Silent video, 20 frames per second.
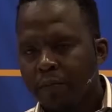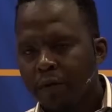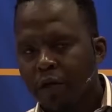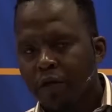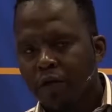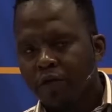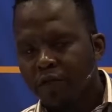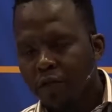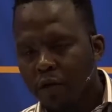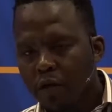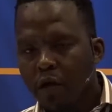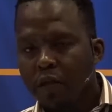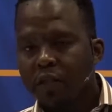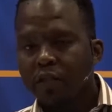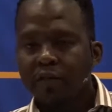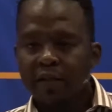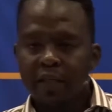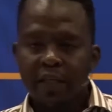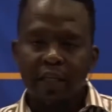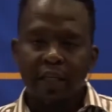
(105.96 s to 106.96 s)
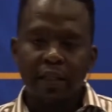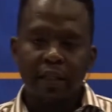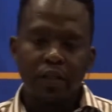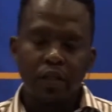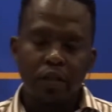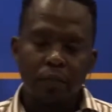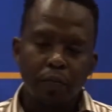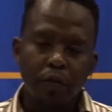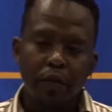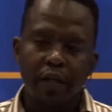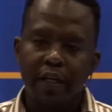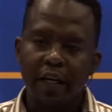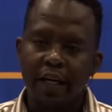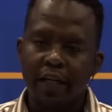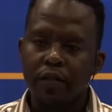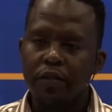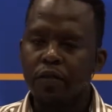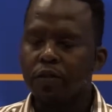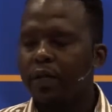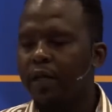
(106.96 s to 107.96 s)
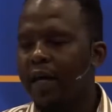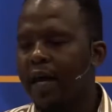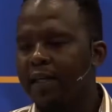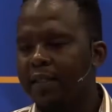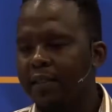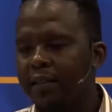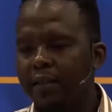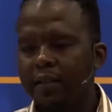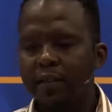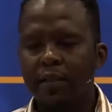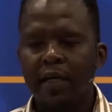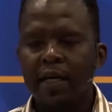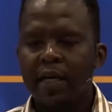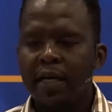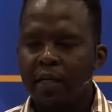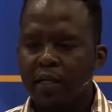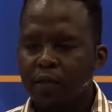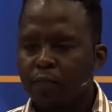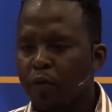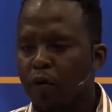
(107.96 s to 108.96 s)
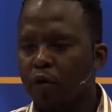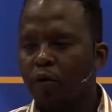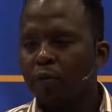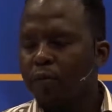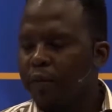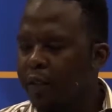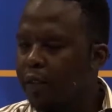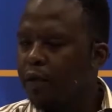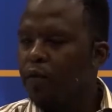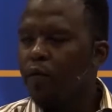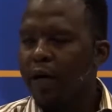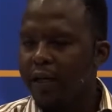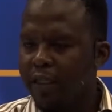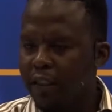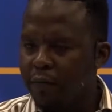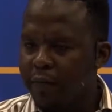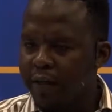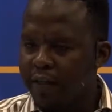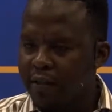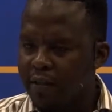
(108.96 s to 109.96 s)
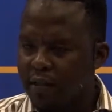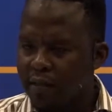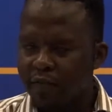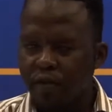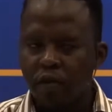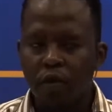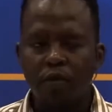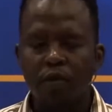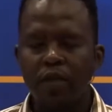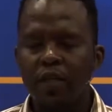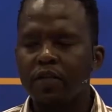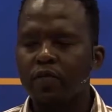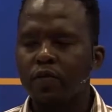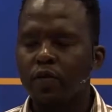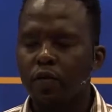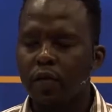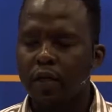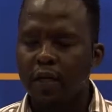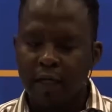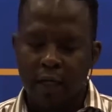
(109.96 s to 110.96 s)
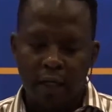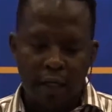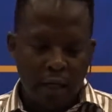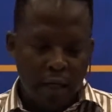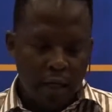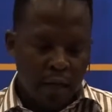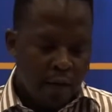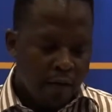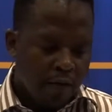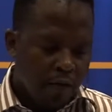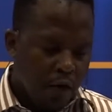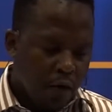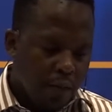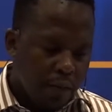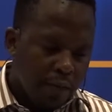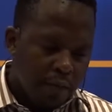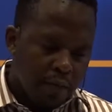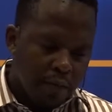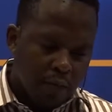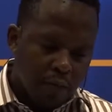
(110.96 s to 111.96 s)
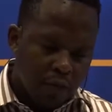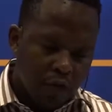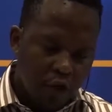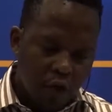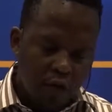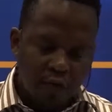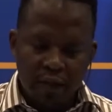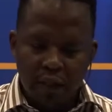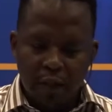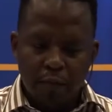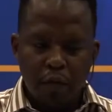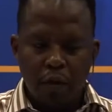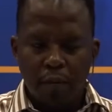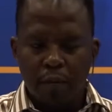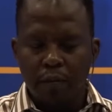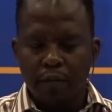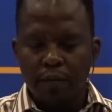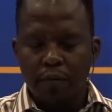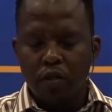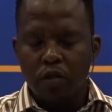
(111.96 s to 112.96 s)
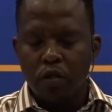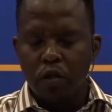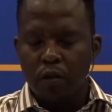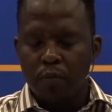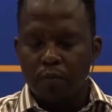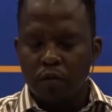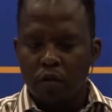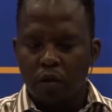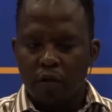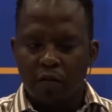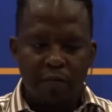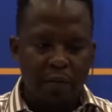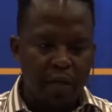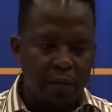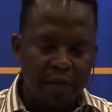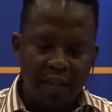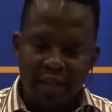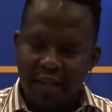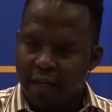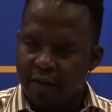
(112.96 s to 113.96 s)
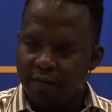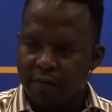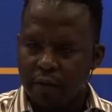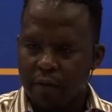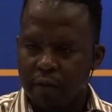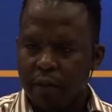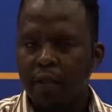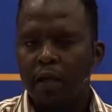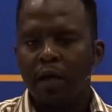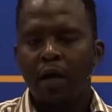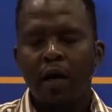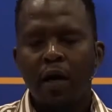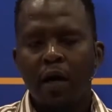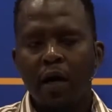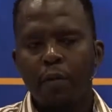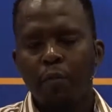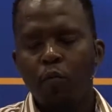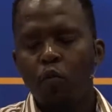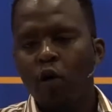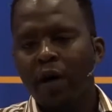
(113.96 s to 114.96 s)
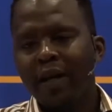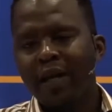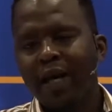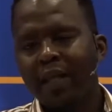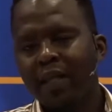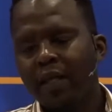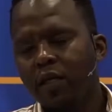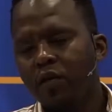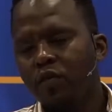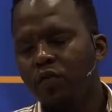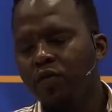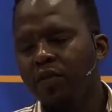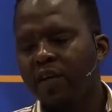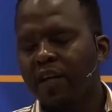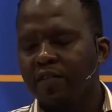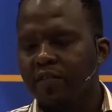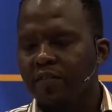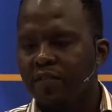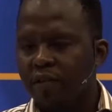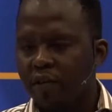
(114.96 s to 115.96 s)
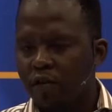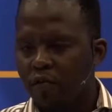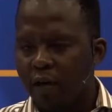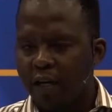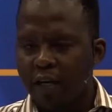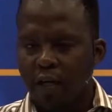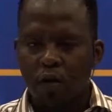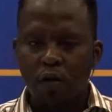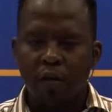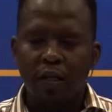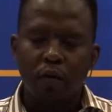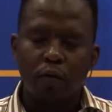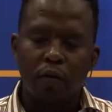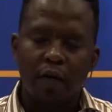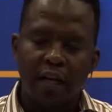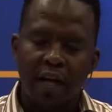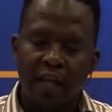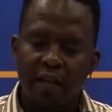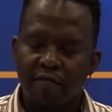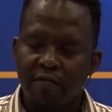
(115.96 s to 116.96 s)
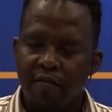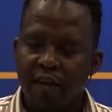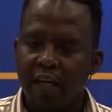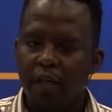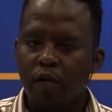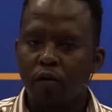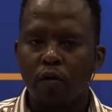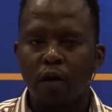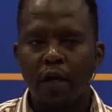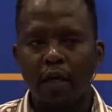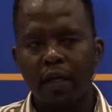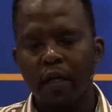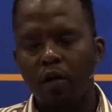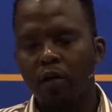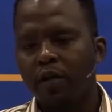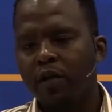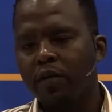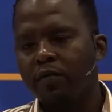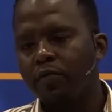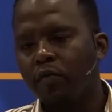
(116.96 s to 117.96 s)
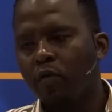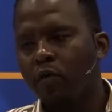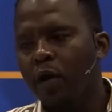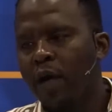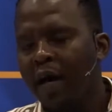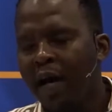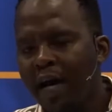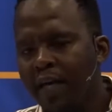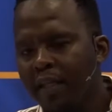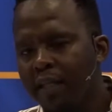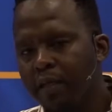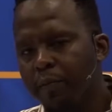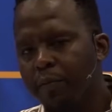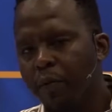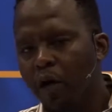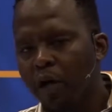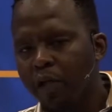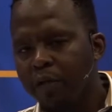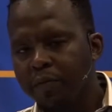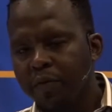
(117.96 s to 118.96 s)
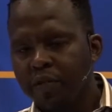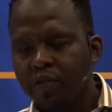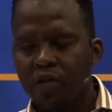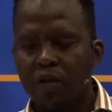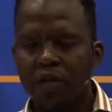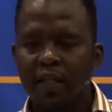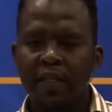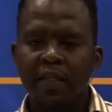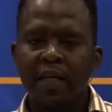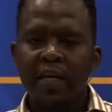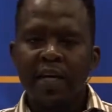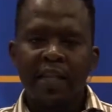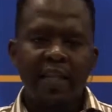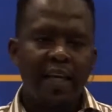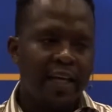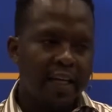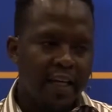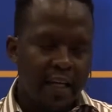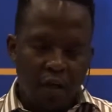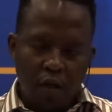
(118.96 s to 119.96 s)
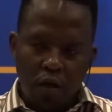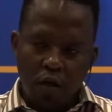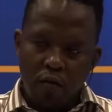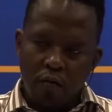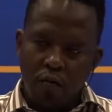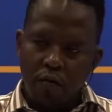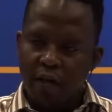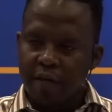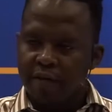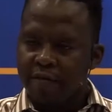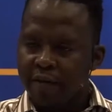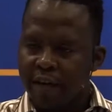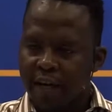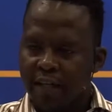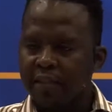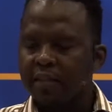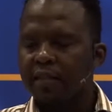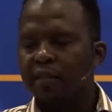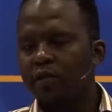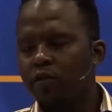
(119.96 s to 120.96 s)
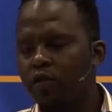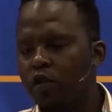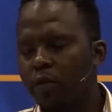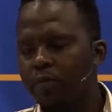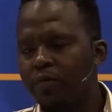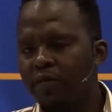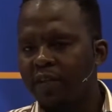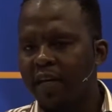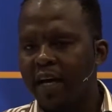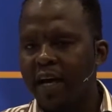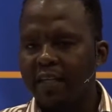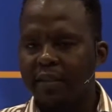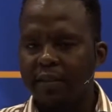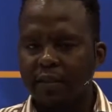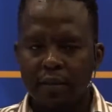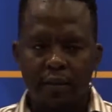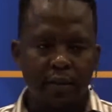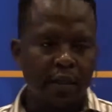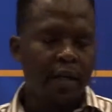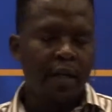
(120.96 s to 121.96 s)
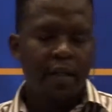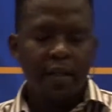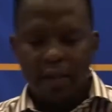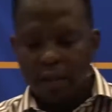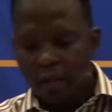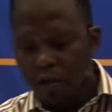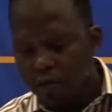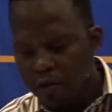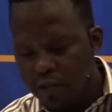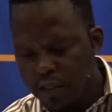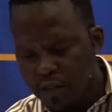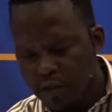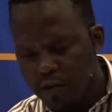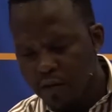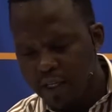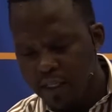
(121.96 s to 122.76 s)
because the cost of the kit that you're putting into the asset is probably quite expensive. So you need to look at from solving the problem in terms of maybe theft, what other use cases are you unlocking? What other value are unlocking for other departments so that they can co-invest in terms of the asset that goes into